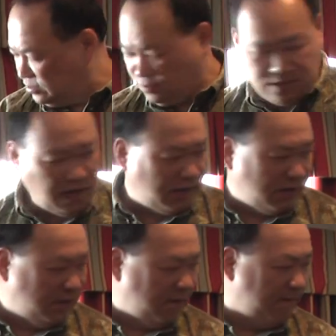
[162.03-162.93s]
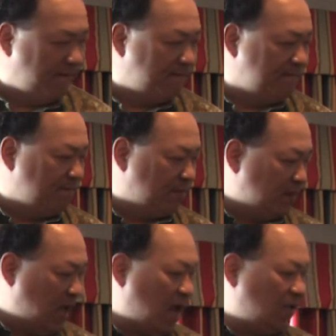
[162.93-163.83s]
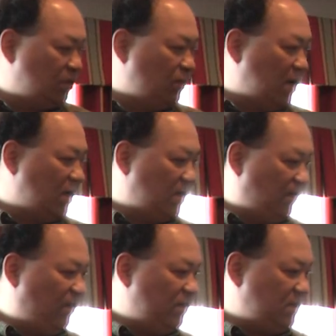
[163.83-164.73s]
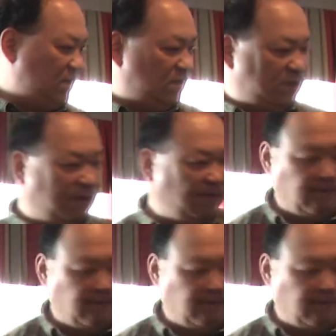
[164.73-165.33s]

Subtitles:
2 together. That's where the difference is.